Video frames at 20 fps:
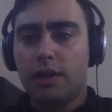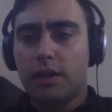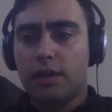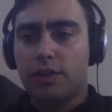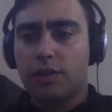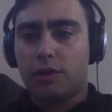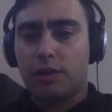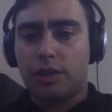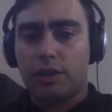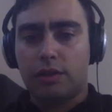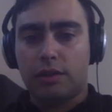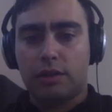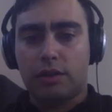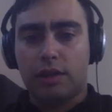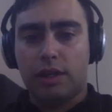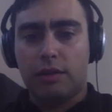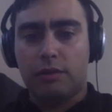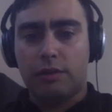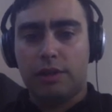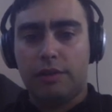So we can
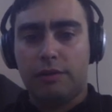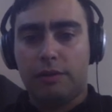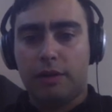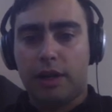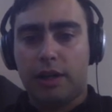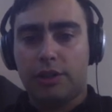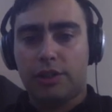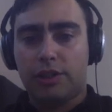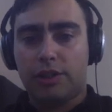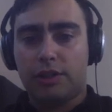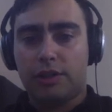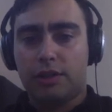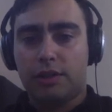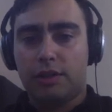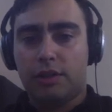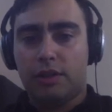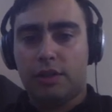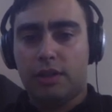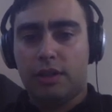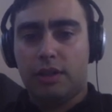hit refresh.
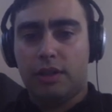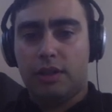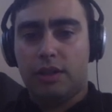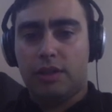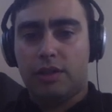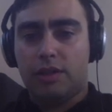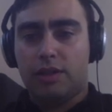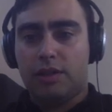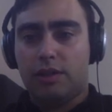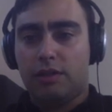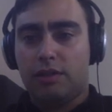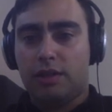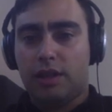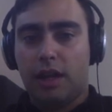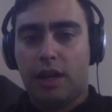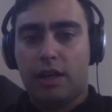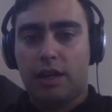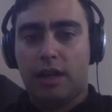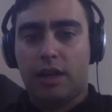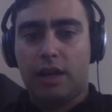Still
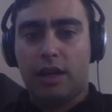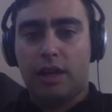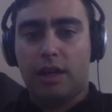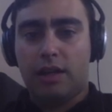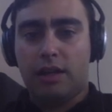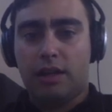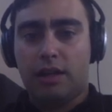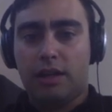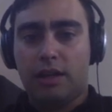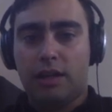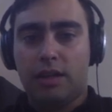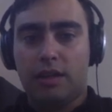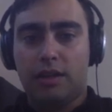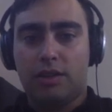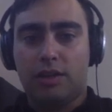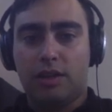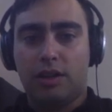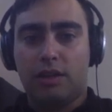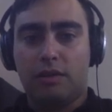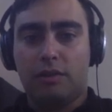not
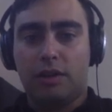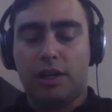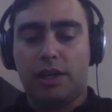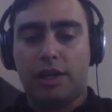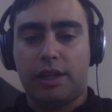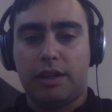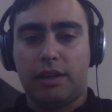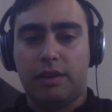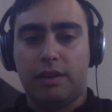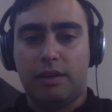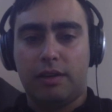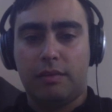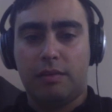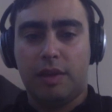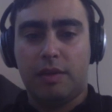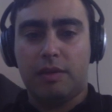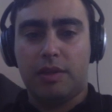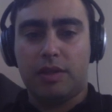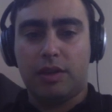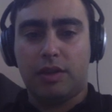running.
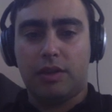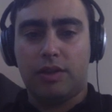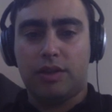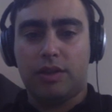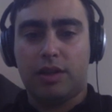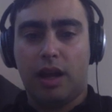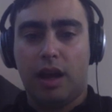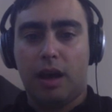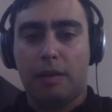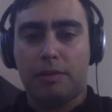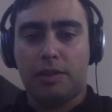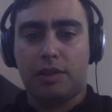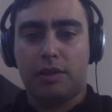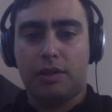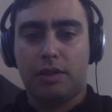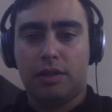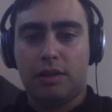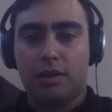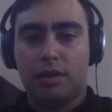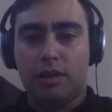Maybe it's under stopped.
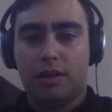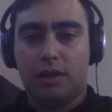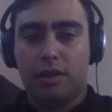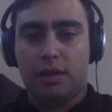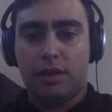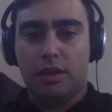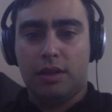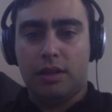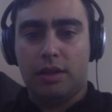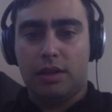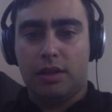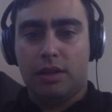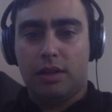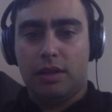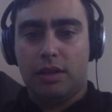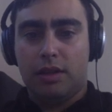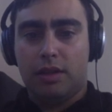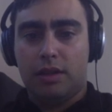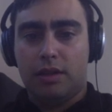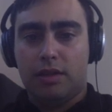
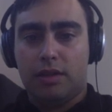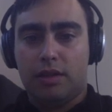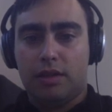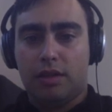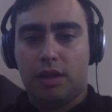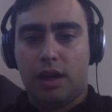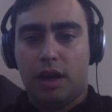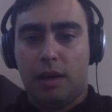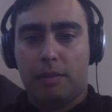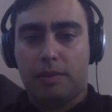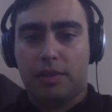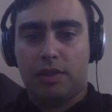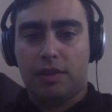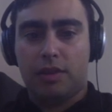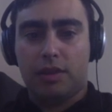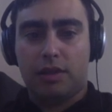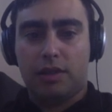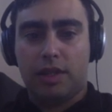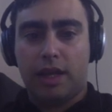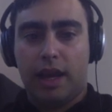Stopped.
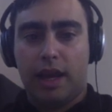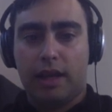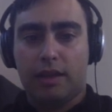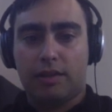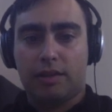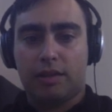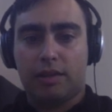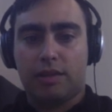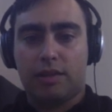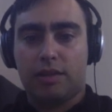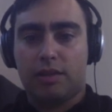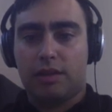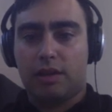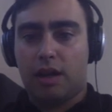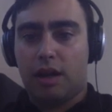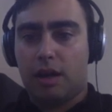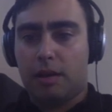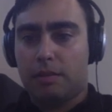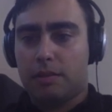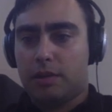Task
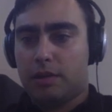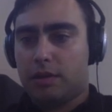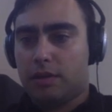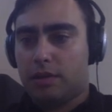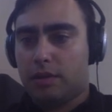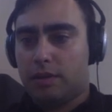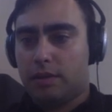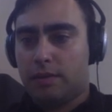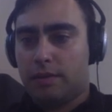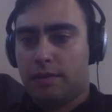stopped.